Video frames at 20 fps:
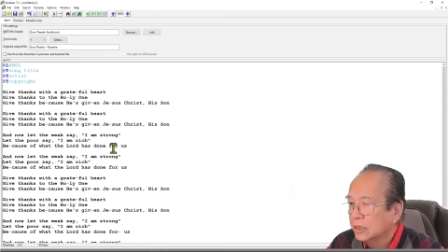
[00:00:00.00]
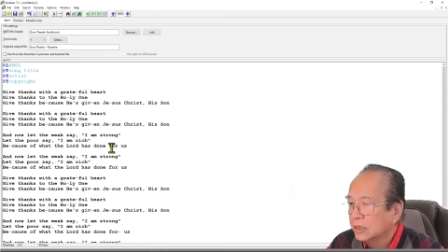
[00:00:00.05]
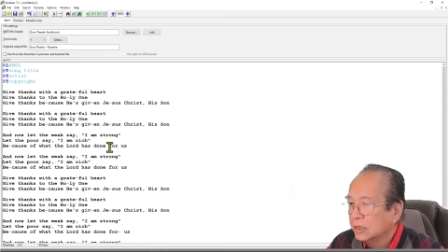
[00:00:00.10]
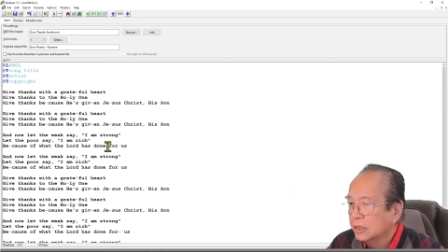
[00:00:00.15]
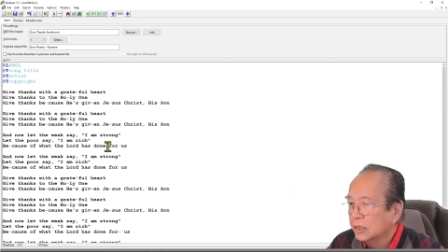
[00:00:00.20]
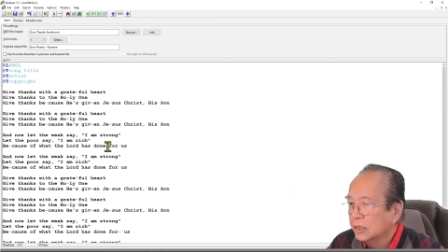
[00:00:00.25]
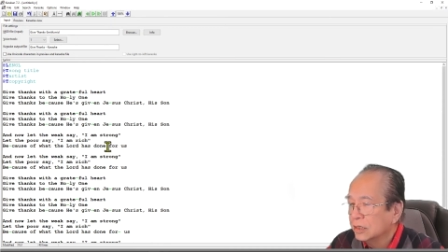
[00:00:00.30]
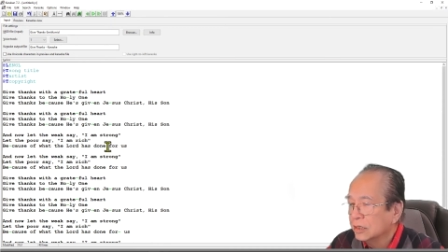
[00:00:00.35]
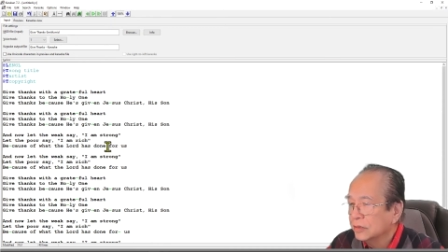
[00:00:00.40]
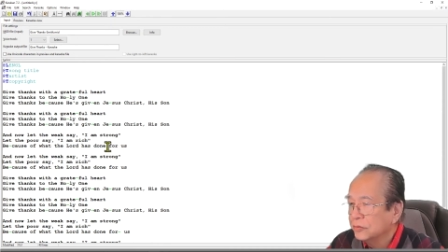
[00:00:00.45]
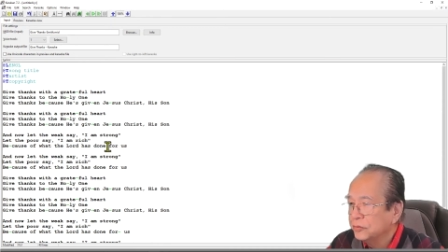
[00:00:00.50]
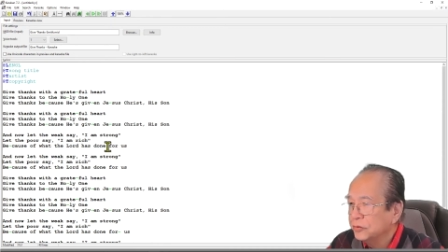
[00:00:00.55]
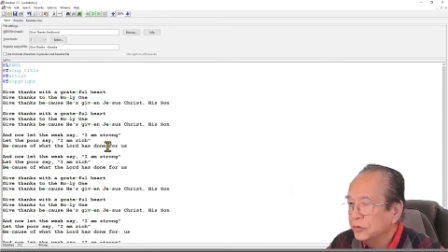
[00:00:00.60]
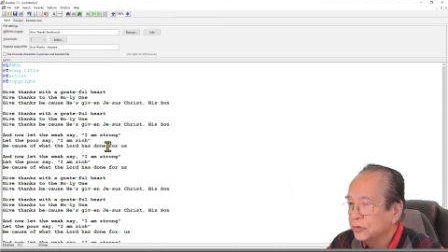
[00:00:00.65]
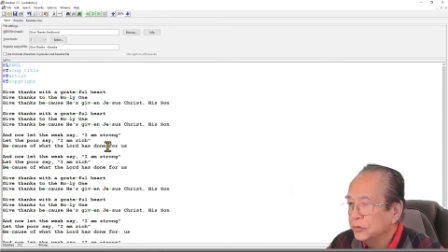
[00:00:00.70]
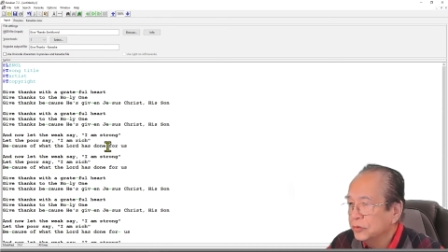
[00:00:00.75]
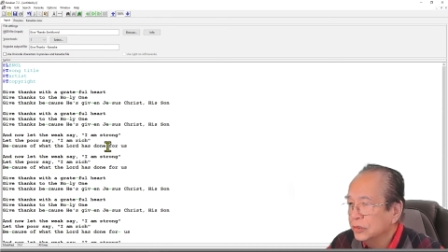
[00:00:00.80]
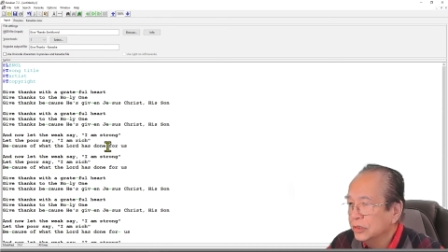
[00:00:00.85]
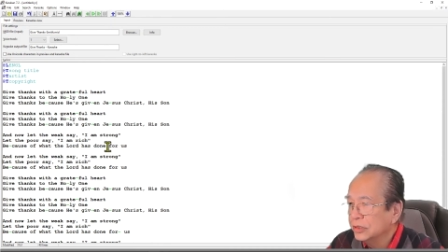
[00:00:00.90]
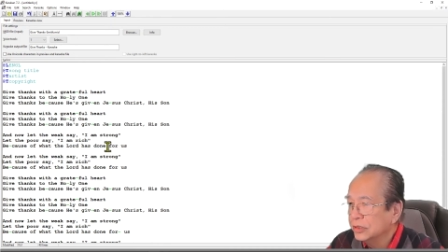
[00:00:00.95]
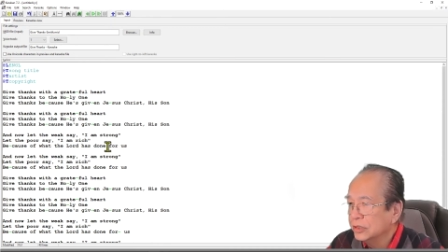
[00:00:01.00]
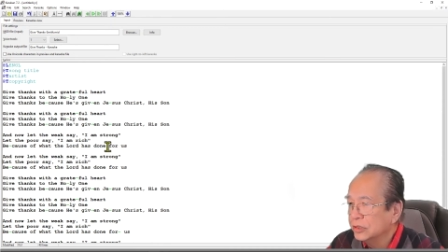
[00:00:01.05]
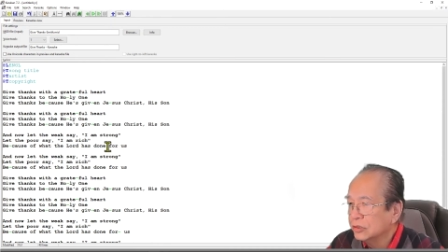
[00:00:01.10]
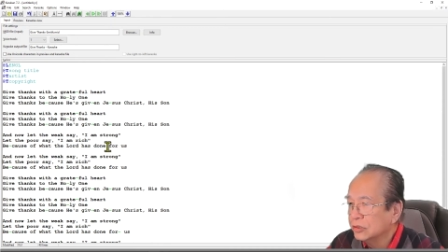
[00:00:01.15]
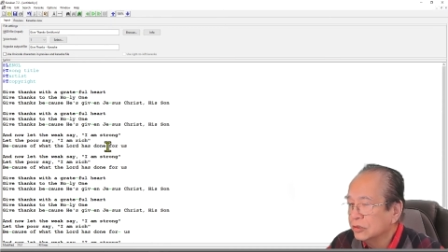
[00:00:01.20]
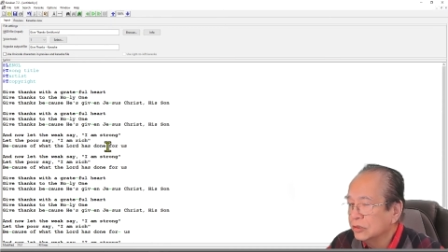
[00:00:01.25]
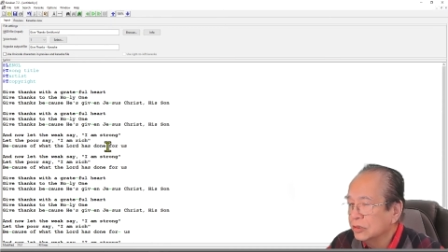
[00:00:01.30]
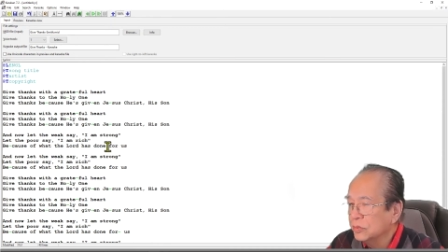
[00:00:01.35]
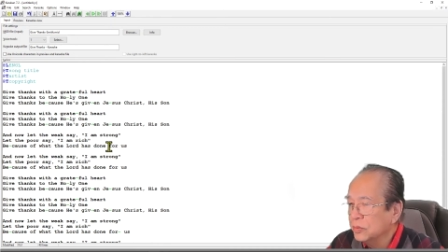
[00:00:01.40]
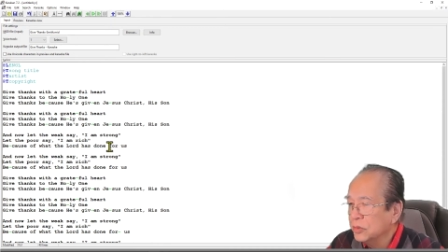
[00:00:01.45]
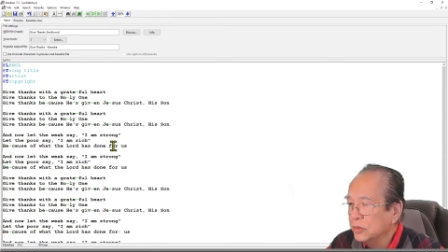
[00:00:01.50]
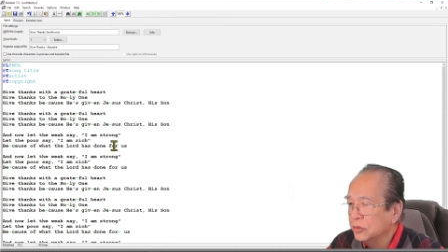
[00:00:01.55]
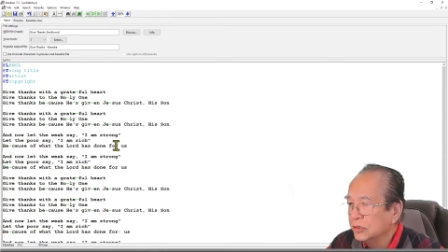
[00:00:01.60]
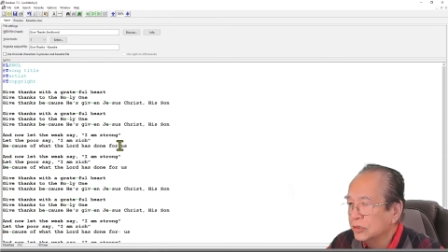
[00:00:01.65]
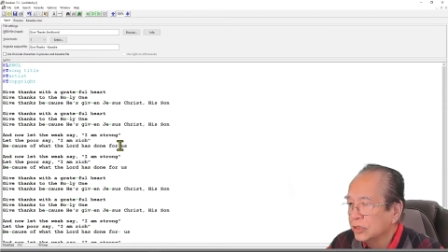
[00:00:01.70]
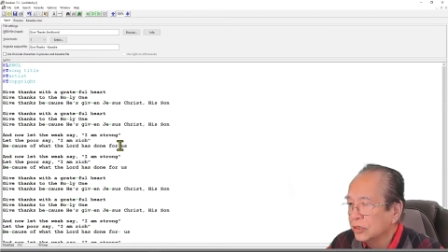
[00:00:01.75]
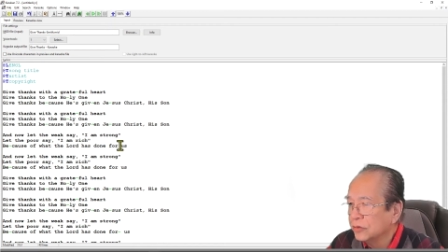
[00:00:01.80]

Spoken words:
If you listen to the music,